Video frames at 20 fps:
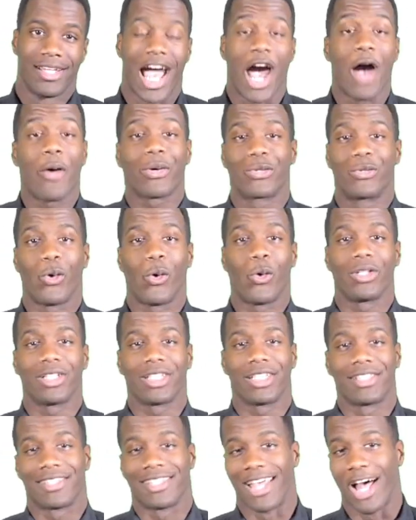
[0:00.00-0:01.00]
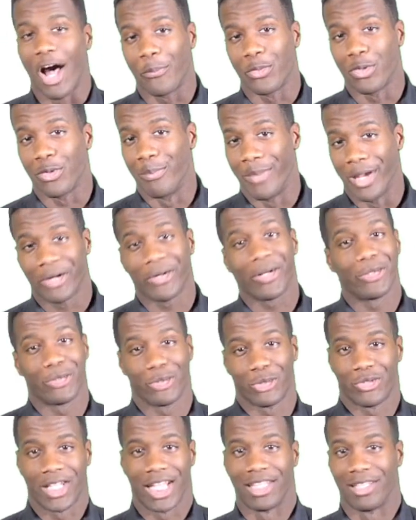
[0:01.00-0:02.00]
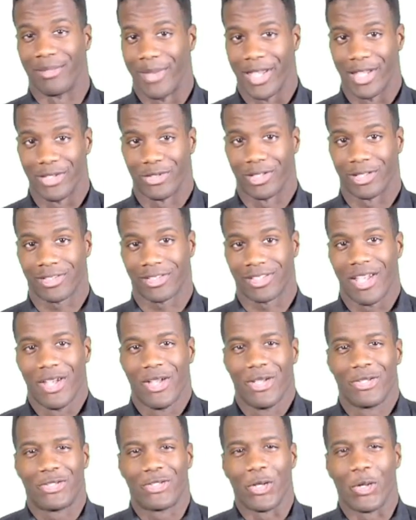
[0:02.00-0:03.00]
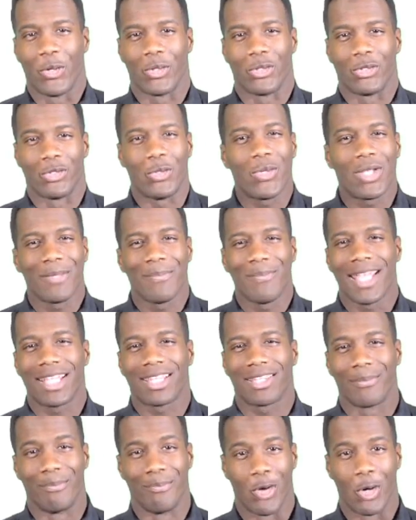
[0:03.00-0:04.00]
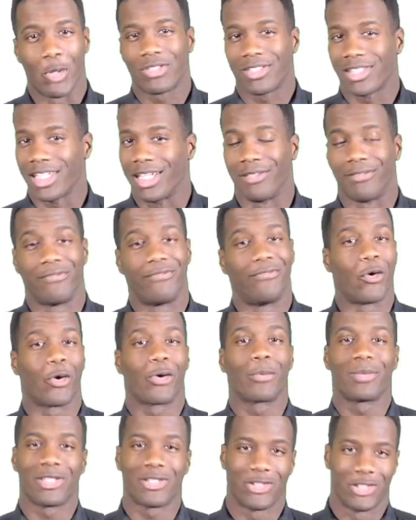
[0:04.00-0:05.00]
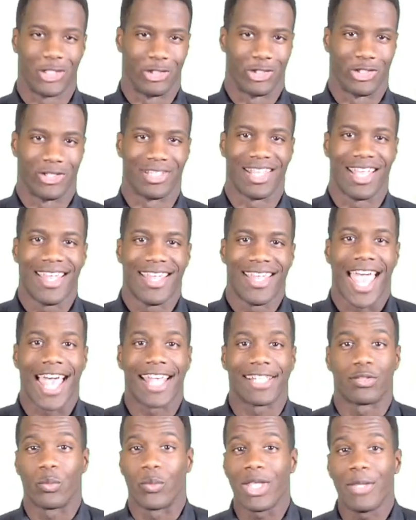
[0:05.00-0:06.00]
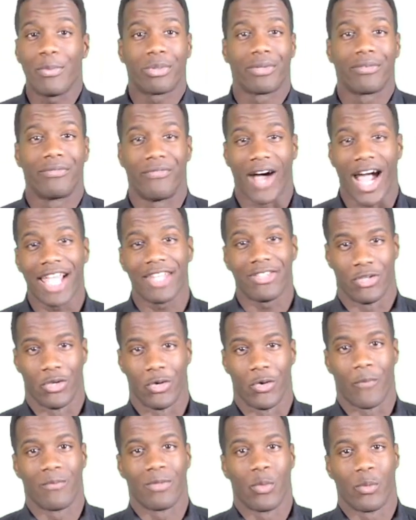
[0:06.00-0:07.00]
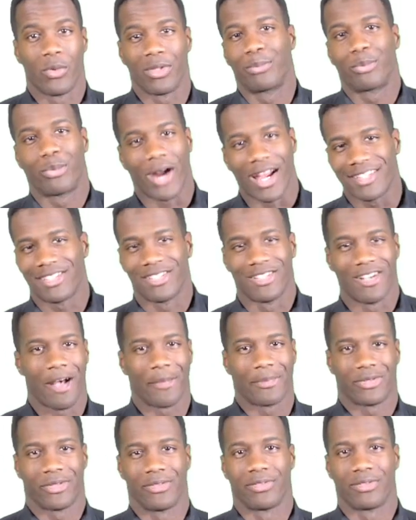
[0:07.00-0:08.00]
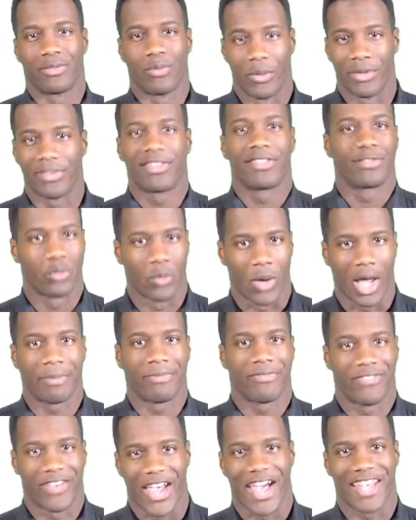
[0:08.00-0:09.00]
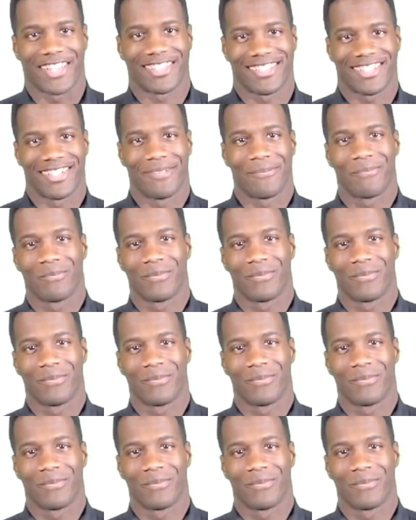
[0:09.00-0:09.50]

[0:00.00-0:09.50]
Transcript: Our goal is to help you better understand the basics so you can make the most informed decision as we provide you with pricing options with Swipe Fast.